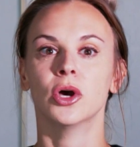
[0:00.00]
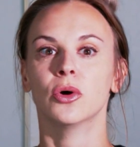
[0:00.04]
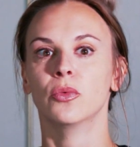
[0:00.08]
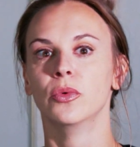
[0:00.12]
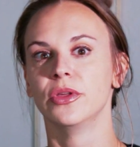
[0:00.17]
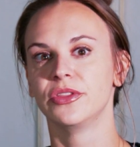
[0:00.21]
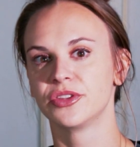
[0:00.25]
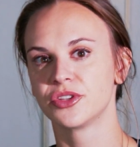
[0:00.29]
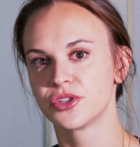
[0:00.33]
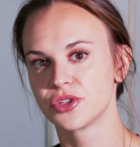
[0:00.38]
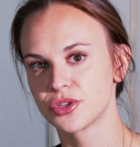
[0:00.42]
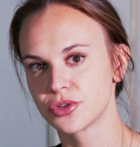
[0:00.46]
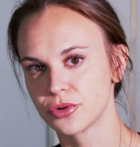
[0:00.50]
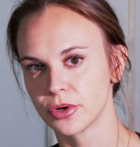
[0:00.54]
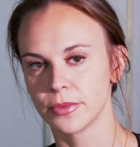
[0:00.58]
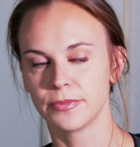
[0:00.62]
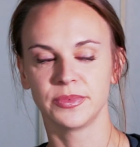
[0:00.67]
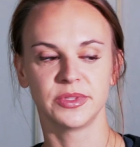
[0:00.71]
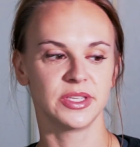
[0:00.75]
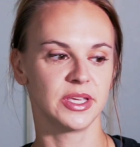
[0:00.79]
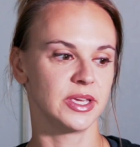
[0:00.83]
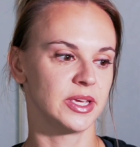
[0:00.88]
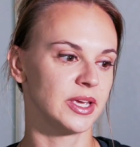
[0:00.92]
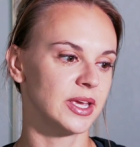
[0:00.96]
with
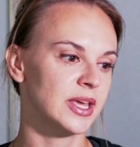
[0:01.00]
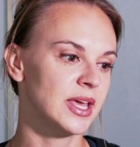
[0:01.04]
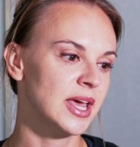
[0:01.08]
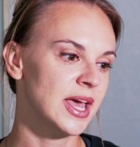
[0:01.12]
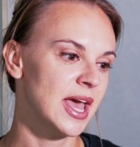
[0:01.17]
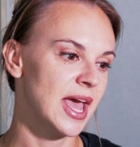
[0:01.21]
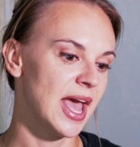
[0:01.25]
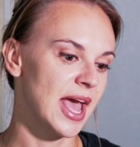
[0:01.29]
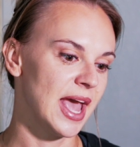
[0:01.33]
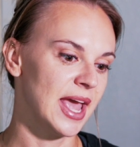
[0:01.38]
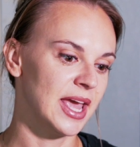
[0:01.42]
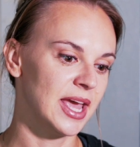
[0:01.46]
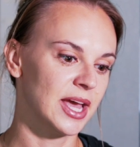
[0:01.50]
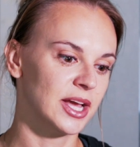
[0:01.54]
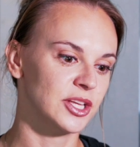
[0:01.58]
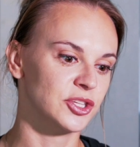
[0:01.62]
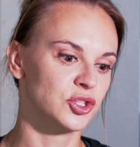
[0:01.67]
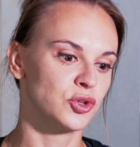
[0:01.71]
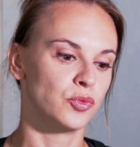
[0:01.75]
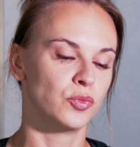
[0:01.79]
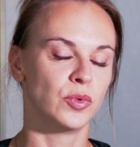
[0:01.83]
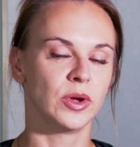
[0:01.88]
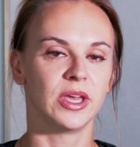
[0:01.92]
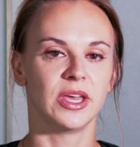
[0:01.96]
scripting
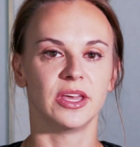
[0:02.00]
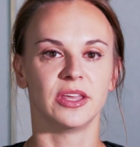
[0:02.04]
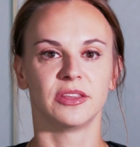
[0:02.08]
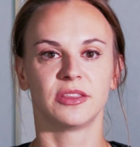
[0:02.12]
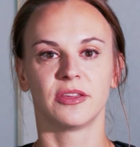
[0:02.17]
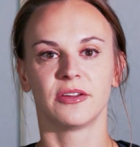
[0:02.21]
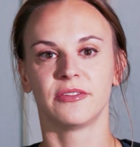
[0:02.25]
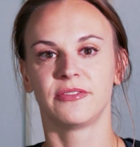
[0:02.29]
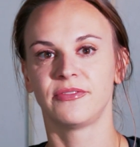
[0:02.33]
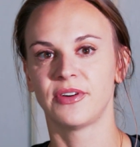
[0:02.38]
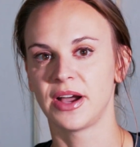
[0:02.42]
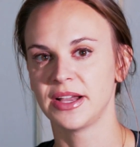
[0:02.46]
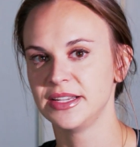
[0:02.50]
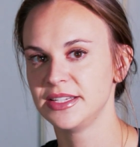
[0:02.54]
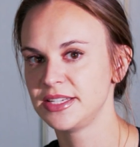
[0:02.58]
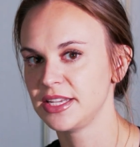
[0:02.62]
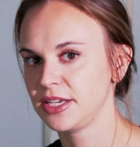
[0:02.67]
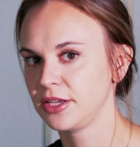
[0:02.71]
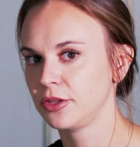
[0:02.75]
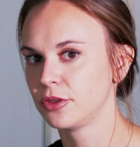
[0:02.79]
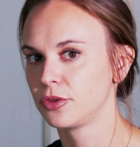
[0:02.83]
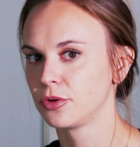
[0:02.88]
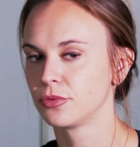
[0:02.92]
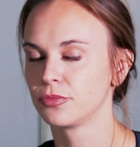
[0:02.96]
and with
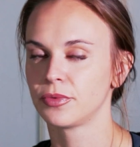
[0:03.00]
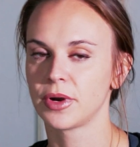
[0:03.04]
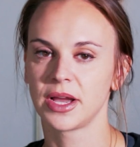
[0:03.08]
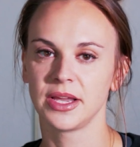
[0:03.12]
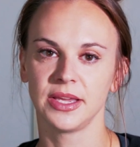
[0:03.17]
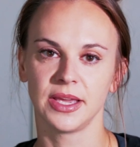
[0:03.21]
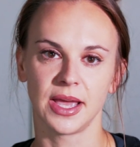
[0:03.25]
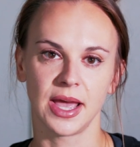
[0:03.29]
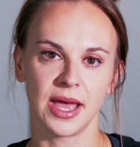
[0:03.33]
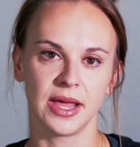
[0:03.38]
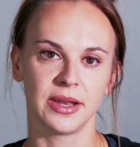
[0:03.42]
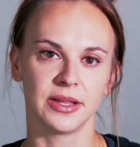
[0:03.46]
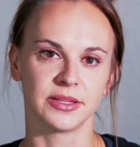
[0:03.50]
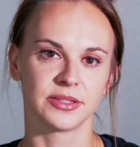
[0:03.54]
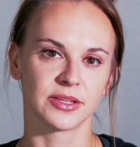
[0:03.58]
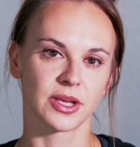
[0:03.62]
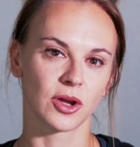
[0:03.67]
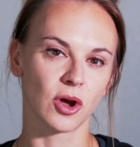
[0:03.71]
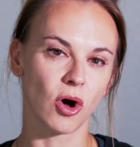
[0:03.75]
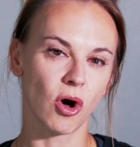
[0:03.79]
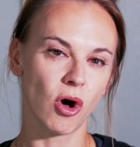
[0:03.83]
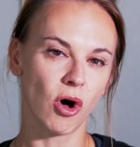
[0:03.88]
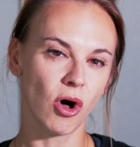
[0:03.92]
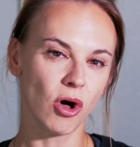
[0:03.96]
finding the right edits.
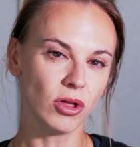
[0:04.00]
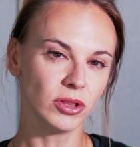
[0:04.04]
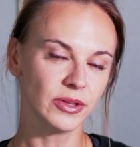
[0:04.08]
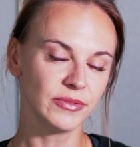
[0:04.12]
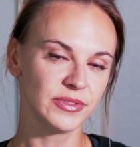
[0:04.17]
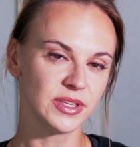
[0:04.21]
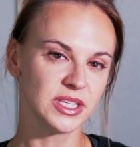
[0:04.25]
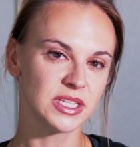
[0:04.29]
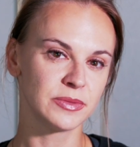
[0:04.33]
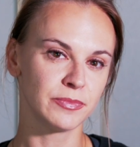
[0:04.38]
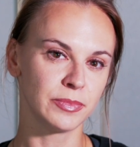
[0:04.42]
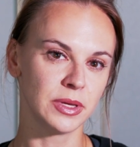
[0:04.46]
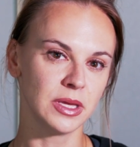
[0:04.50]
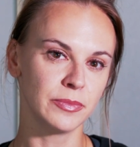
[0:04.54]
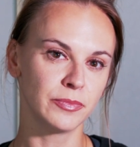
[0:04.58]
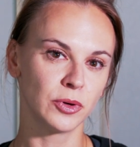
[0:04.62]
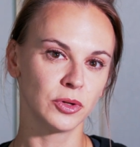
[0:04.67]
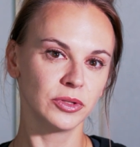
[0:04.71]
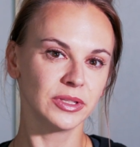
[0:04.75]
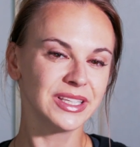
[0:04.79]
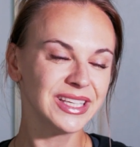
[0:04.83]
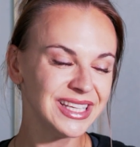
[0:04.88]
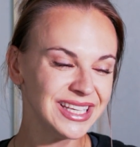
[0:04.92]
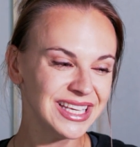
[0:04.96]
Like all of these
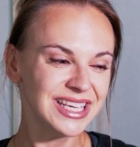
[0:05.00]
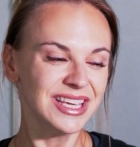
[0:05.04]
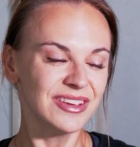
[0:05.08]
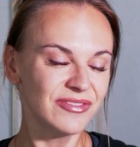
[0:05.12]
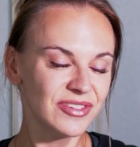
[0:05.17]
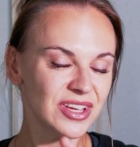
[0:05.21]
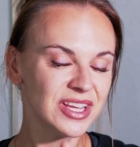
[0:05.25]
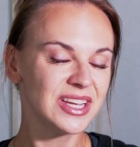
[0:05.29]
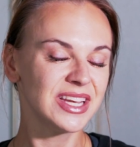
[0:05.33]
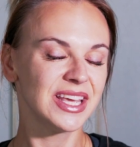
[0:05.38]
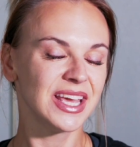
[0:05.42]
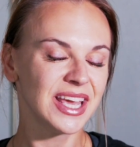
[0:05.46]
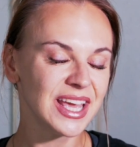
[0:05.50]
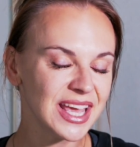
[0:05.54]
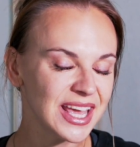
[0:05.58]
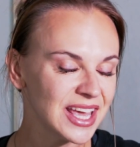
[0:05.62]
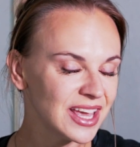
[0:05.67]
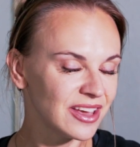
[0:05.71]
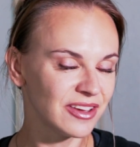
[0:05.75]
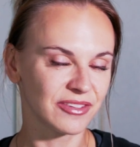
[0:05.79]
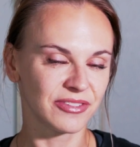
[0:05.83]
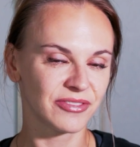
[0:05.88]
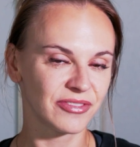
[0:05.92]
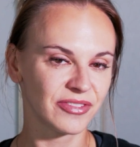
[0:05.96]
people, even
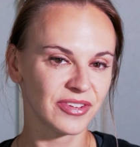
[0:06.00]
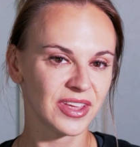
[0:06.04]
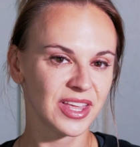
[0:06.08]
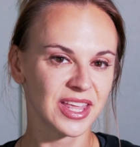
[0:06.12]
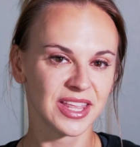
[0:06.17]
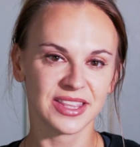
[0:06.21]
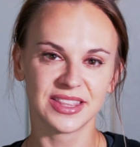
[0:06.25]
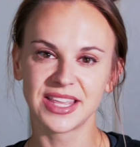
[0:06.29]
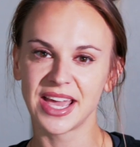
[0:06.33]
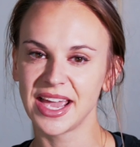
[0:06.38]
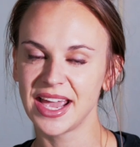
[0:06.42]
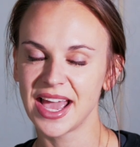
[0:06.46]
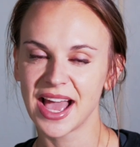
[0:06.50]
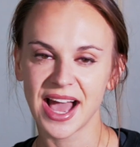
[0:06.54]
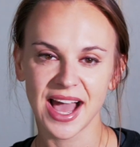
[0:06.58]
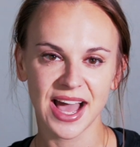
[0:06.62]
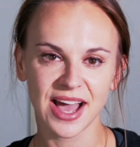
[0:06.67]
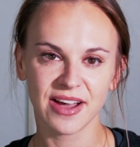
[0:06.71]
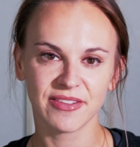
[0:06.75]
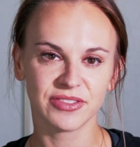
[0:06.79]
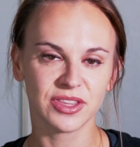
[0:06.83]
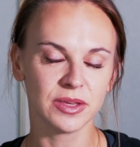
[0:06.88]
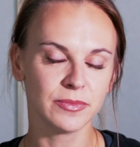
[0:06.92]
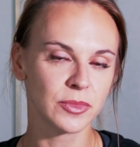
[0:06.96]
if they
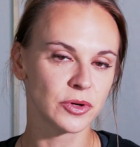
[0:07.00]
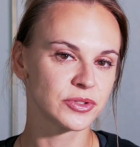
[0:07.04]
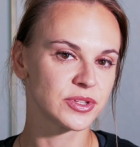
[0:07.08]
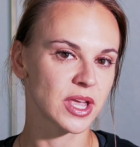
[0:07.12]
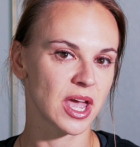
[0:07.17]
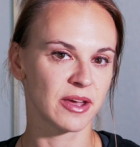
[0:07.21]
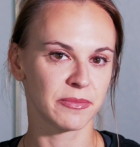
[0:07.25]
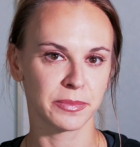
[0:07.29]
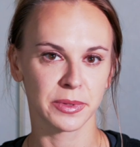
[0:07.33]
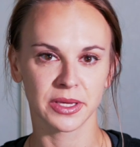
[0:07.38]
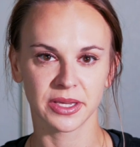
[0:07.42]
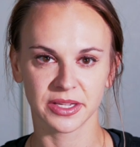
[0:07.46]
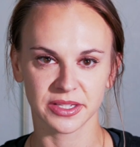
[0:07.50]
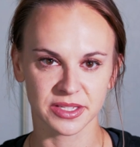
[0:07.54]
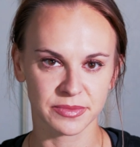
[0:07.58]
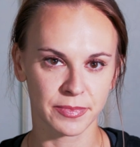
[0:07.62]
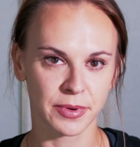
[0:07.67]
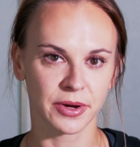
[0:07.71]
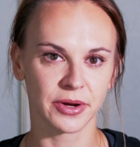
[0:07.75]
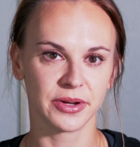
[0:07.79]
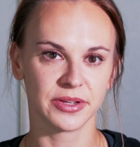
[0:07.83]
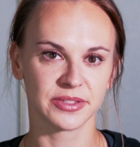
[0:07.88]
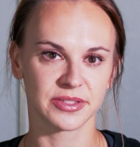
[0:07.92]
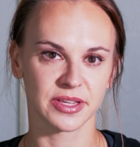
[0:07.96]
have the most epic
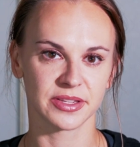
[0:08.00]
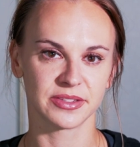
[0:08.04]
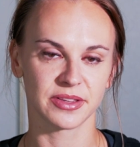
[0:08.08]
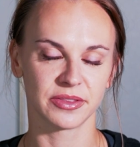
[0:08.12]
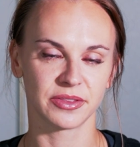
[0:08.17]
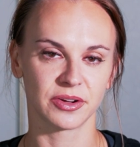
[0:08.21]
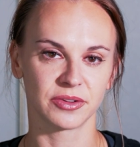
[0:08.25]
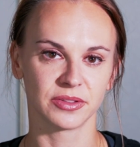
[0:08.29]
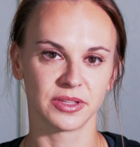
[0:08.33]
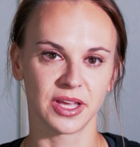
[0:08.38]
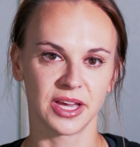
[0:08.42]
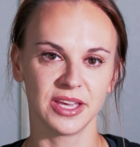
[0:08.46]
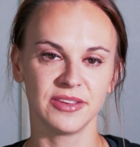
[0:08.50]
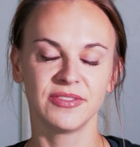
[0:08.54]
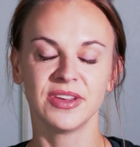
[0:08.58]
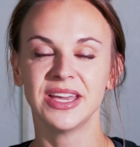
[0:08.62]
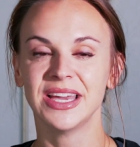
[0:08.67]
experiences in their life,